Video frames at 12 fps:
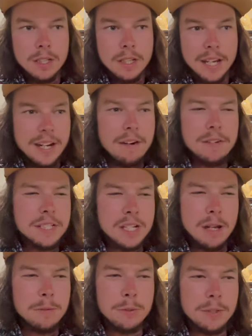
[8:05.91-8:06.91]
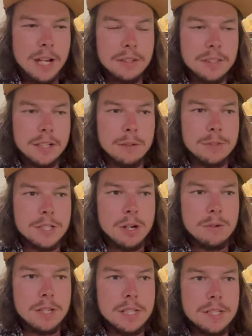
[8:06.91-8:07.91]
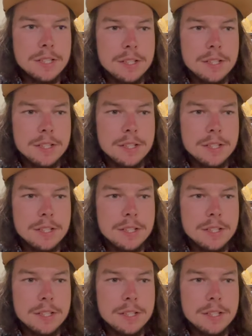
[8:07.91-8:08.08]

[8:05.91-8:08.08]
And every time you went out there, it was always